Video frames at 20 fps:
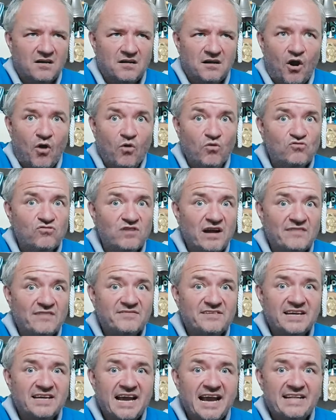Old
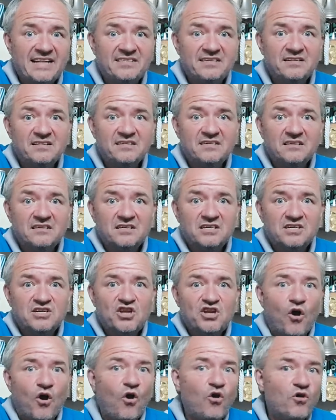Crafty N, you
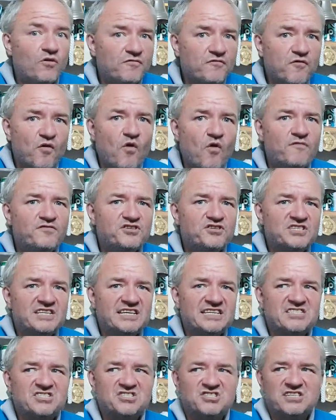know, on a
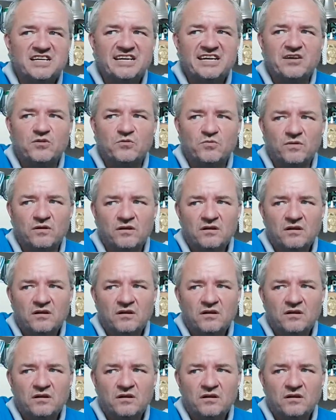4-for-6 deal,